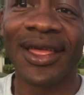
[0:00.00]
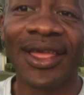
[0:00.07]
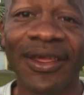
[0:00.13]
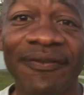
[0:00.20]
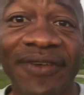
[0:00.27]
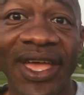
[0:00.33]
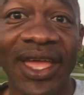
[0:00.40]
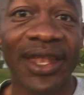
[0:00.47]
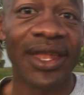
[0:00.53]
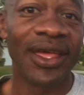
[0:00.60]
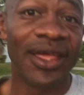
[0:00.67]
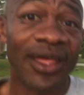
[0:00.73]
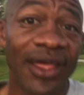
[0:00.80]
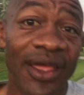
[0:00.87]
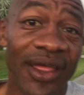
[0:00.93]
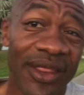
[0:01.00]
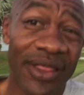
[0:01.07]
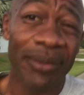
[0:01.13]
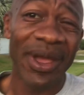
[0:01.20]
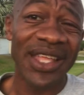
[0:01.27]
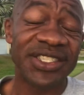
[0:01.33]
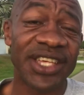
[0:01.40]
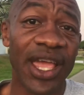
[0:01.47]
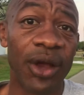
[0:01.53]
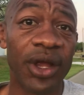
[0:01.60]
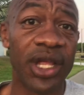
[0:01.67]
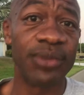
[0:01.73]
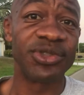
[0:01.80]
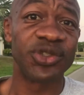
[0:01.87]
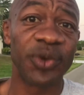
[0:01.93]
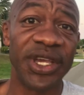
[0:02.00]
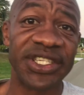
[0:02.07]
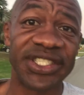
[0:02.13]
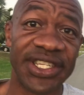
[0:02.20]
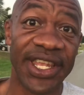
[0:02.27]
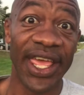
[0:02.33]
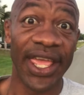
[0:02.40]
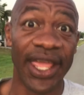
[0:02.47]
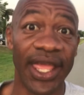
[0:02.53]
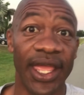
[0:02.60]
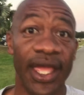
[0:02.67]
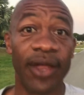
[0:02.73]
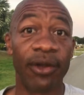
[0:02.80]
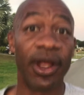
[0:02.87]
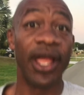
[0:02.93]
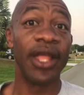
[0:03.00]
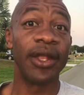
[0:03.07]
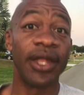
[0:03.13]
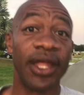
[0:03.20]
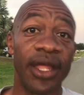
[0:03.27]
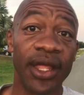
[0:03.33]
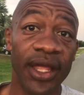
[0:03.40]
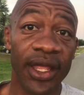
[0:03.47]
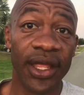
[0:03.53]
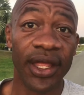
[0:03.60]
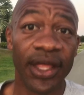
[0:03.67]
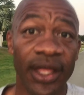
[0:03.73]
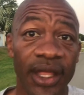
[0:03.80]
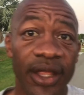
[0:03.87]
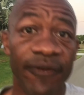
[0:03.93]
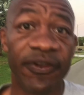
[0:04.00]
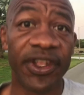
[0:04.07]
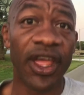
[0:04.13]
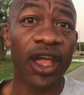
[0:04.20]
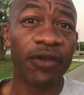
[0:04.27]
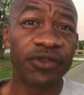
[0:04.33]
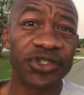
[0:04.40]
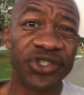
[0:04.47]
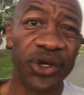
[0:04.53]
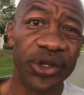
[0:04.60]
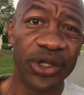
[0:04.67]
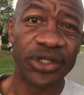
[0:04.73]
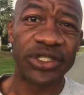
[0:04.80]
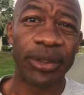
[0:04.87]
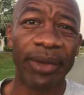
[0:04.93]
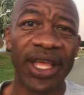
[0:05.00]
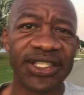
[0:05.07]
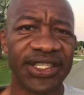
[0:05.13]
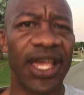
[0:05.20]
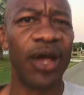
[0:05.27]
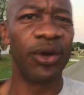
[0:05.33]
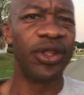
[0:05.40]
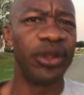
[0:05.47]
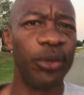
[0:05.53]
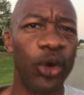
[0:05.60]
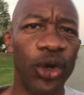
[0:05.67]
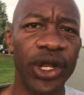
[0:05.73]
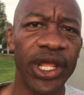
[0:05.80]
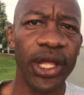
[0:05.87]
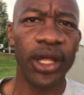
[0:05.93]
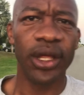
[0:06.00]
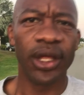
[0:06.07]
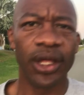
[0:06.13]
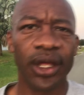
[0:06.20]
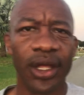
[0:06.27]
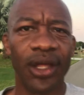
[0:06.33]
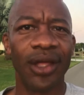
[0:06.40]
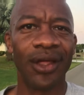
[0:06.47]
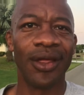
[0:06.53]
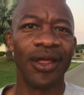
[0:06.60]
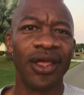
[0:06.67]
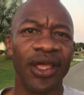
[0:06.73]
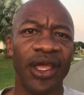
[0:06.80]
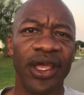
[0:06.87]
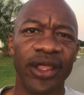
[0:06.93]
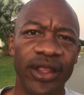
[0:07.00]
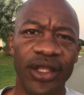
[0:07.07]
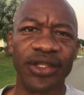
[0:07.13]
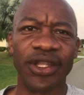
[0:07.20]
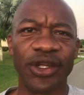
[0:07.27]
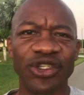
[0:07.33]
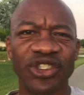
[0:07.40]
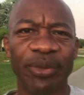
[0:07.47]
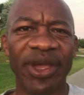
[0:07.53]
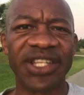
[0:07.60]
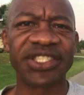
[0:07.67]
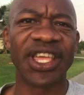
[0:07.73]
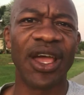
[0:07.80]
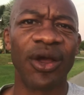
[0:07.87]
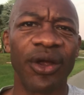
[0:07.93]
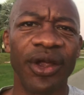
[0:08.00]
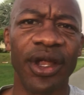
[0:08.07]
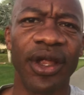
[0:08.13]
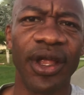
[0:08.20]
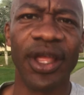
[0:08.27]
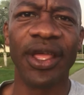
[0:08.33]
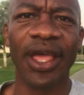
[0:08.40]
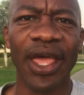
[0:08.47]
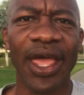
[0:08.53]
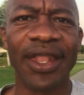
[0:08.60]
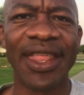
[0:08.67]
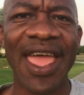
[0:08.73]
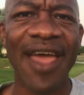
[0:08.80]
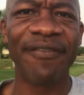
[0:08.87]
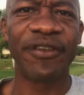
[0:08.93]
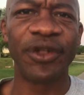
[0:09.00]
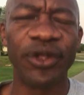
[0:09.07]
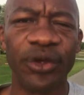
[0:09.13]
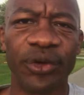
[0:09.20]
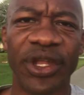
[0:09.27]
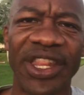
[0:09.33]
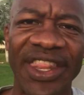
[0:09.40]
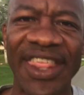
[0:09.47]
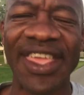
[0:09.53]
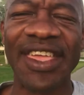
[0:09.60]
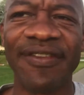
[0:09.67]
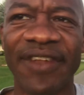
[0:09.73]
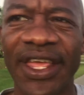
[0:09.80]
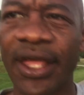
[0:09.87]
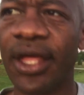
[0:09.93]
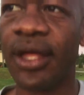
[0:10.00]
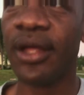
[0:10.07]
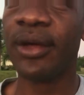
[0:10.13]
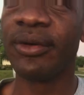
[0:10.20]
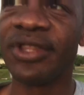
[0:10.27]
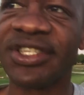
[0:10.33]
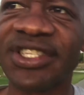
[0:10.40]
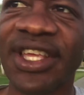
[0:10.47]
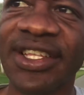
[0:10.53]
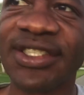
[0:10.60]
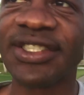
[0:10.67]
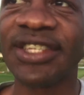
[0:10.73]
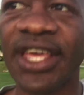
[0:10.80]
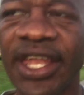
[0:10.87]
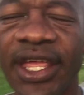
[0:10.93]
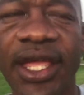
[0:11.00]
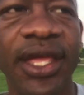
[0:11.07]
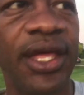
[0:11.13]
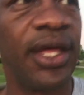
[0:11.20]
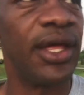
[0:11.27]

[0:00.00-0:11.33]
In fact, the magic hour comes twice a day, right? Photographers know there's the magic hour in the morning, and then there's the magic hour in the afternoon, in the evening, when the sun's setting.